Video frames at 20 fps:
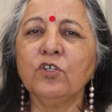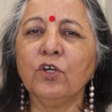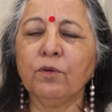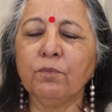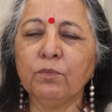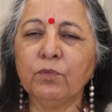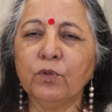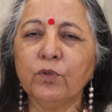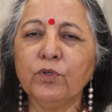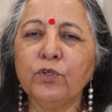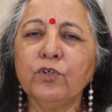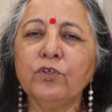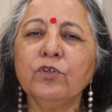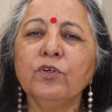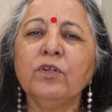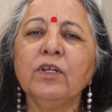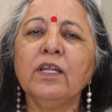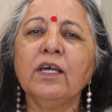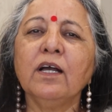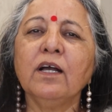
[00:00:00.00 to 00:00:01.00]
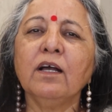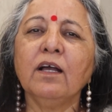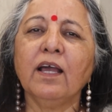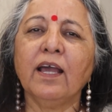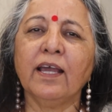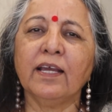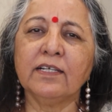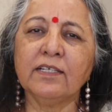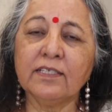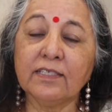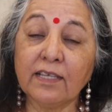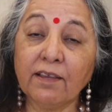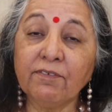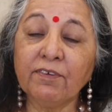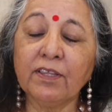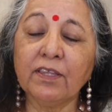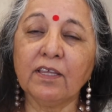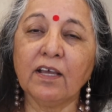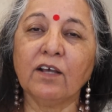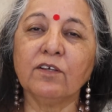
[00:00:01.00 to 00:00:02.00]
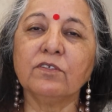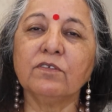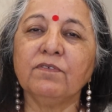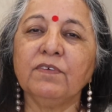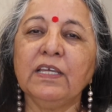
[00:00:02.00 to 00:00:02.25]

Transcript: or moon ruler and seventh house.